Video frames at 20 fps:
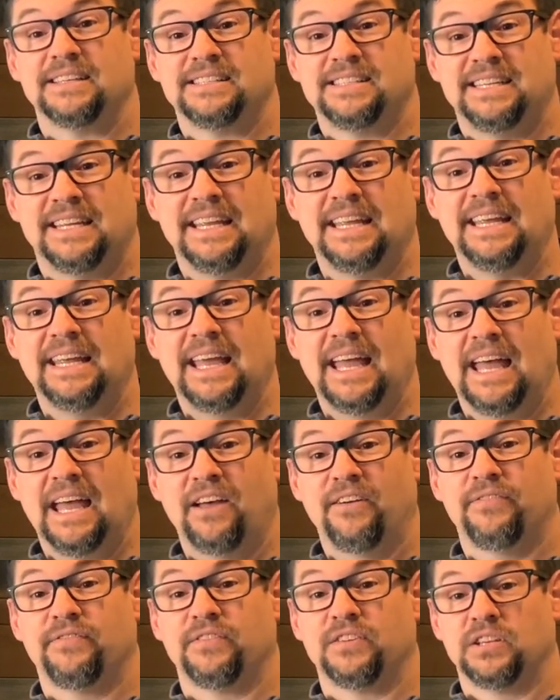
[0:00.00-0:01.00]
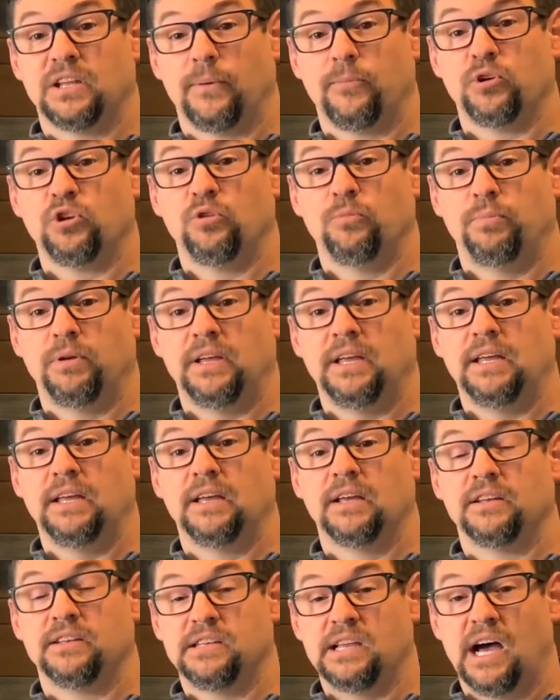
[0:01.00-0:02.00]

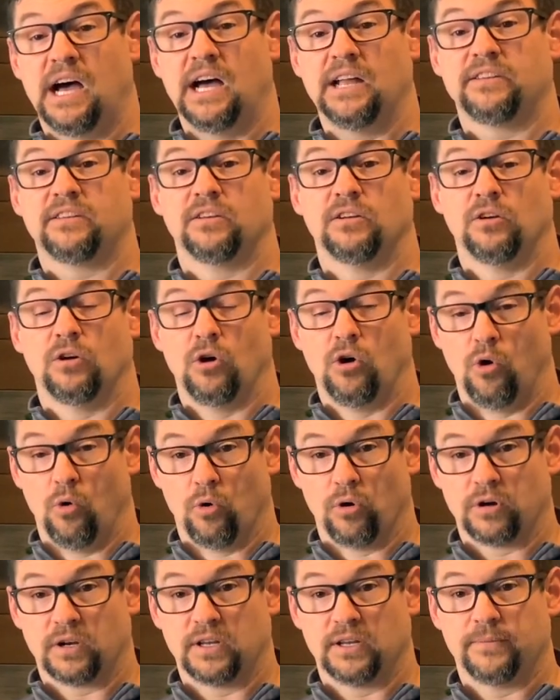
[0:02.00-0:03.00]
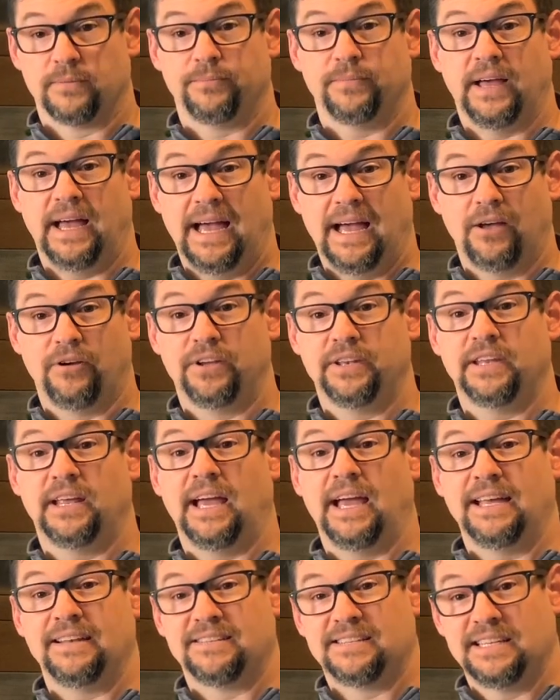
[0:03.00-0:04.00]
tfwb.org.
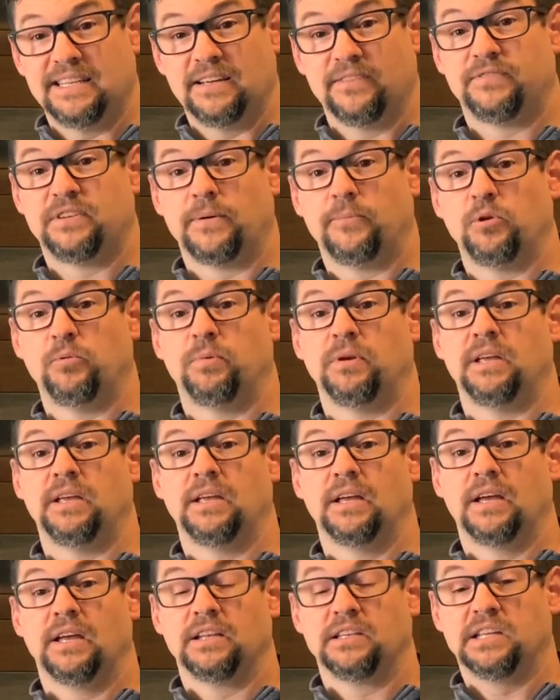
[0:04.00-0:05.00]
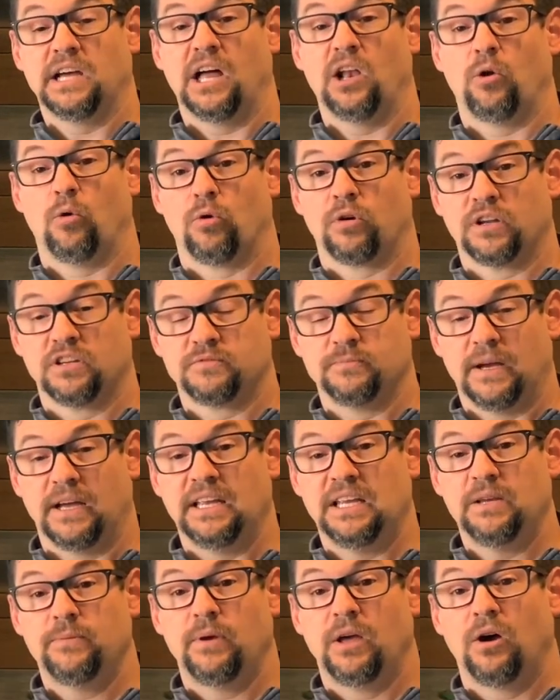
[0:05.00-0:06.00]
alan@tfwb.org is my
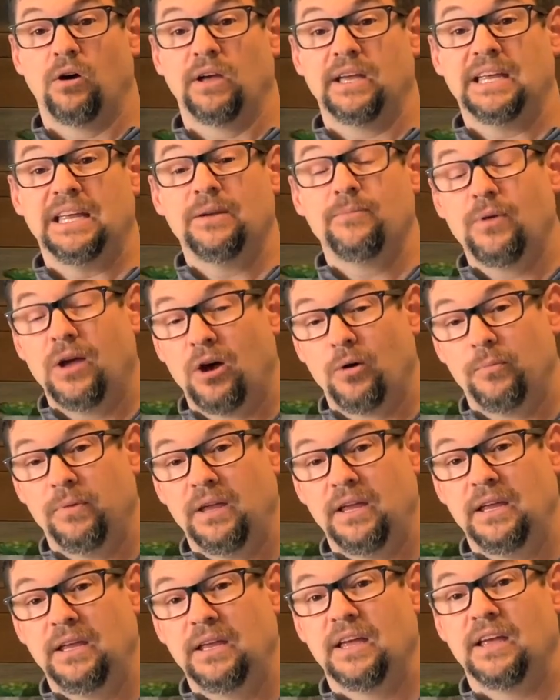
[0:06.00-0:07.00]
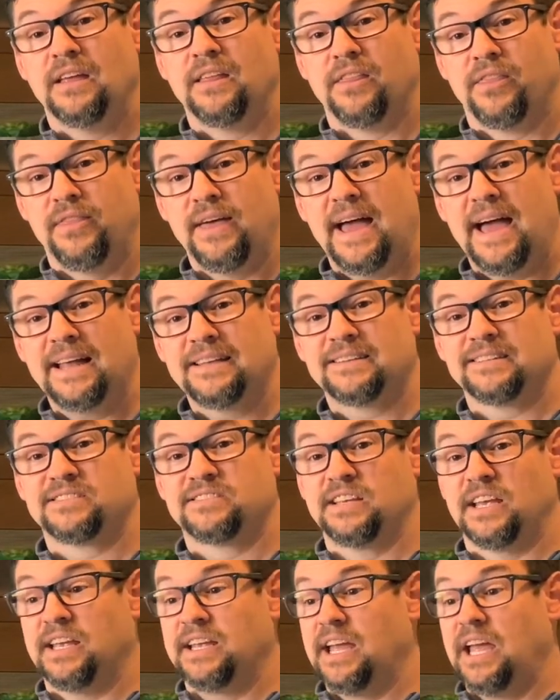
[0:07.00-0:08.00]
email. Email me that
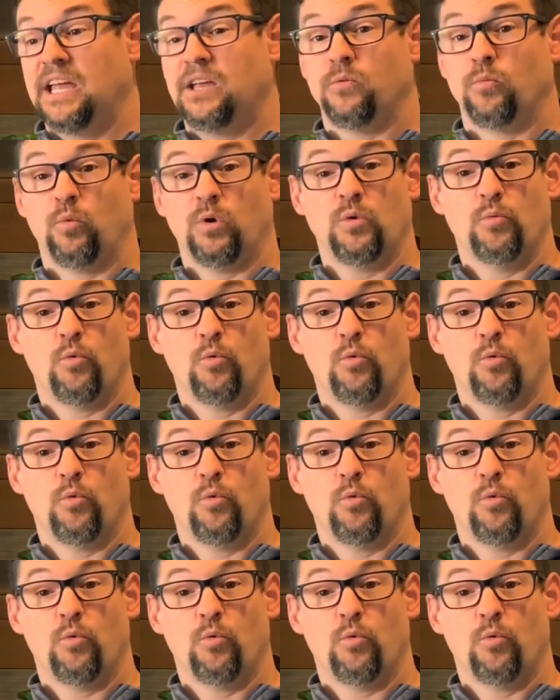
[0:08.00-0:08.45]
saying, hey, we